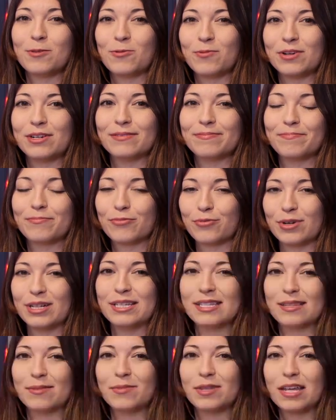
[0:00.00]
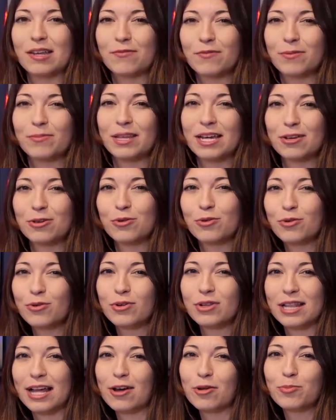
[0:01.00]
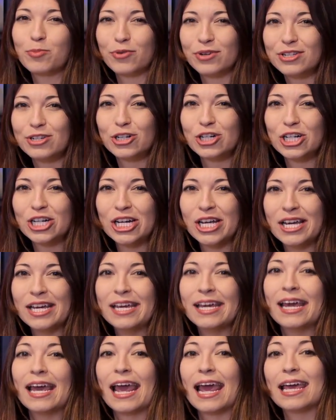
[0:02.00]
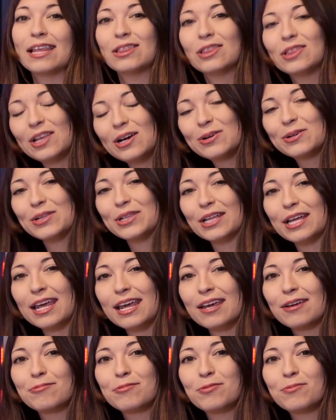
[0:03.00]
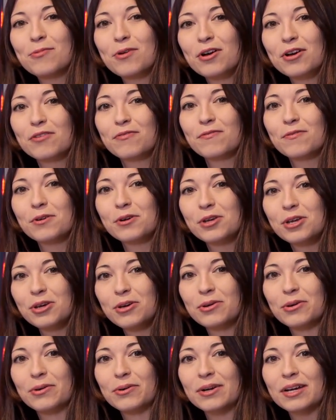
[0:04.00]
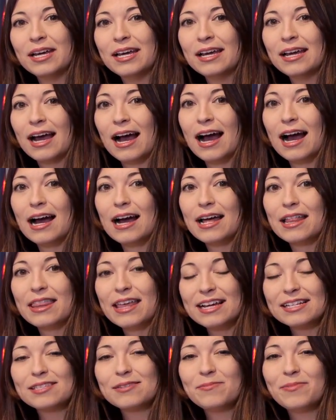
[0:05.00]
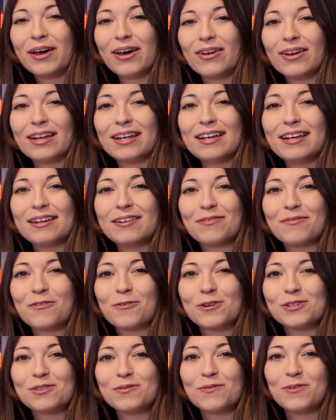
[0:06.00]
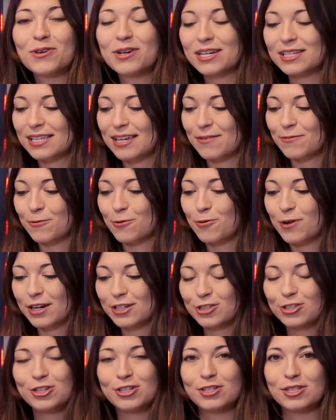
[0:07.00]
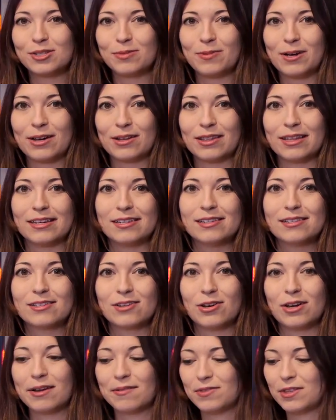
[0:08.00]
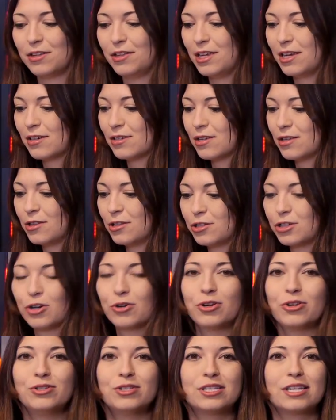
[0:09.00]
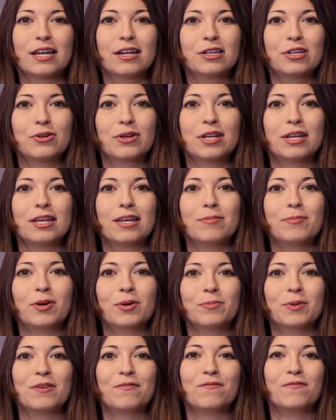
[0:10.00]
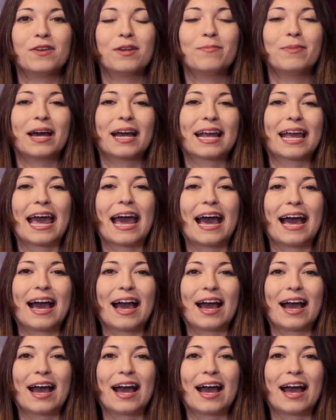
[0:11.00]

you want to print something from that Google Cloud printer. And luckily, it will work for you. Uh, that's about it. Of course, if you guys have questions about this, I'll have the links in the show notes, and you can email me feedback at